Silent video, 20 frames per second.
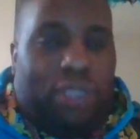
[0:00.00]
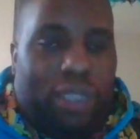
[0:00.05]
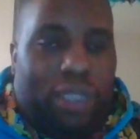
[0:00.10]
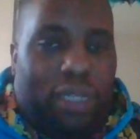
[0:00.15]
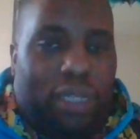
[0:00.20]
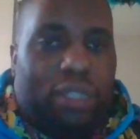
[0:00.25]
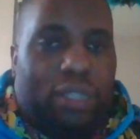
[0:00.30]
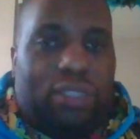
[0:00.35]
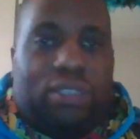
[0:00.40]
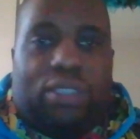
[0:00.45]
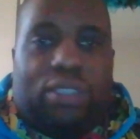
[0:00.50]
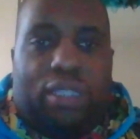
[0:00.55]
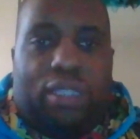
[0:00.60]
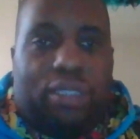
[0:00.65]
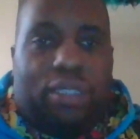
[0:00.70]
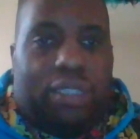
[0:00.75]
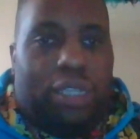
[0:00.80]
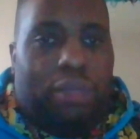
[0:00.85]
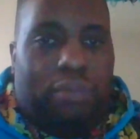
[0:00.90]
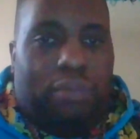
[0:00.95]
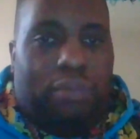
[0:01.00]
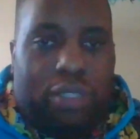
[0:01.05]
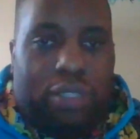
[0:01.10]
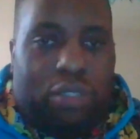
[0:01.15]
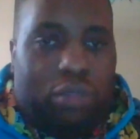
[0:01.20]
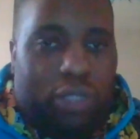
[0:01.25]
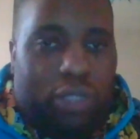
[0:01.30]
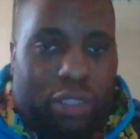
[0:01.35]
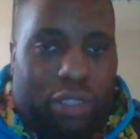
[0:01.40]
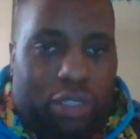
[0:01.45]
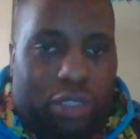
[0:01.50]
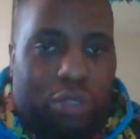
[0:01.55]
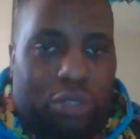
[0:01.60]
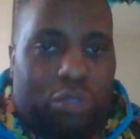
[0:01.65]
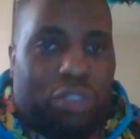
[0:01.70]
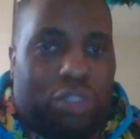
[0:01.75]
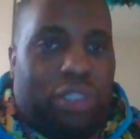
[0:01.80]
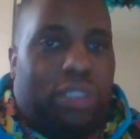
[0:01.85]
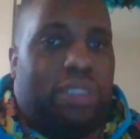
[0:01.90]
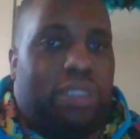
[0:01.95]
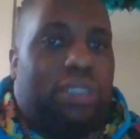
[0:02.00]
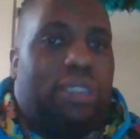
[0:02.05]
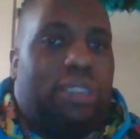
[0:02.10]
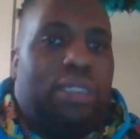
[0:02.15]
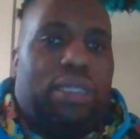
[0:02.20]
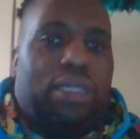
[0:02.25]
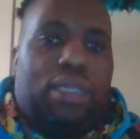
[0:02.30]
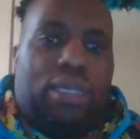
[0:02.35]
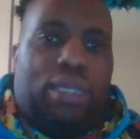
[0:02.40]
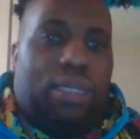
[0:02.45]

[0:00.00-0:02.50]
centers, 16 mental institutions.